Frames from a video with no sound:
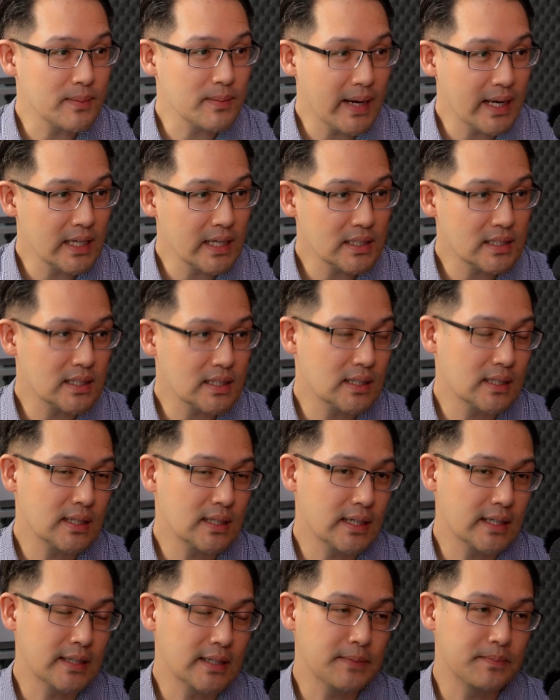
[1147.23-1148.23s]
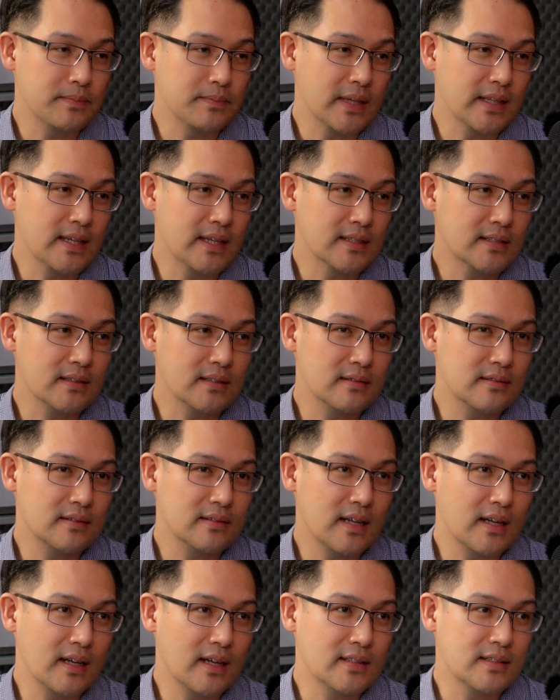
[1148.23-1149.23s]
to manage.
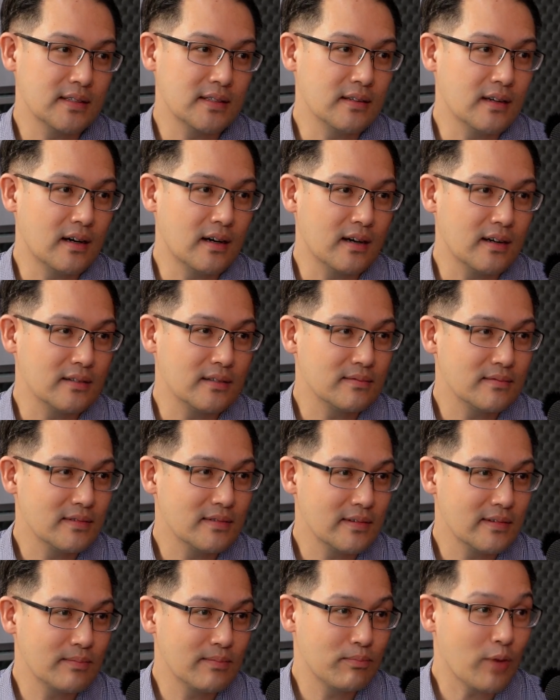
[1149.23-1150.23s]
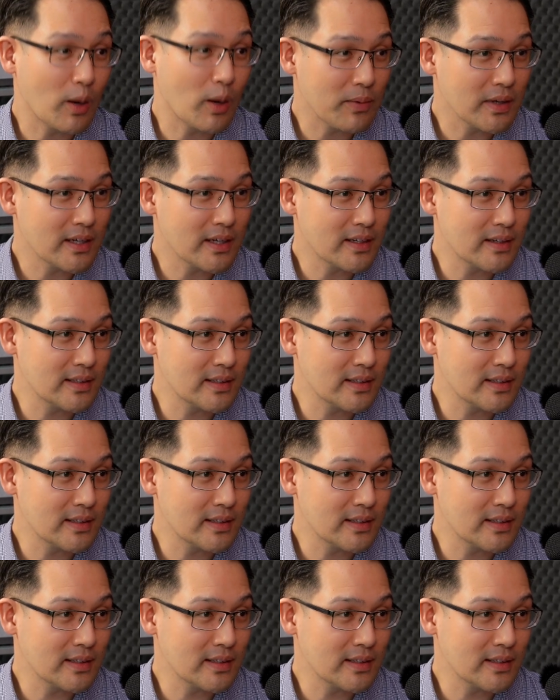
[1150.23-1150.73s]
It's not popular.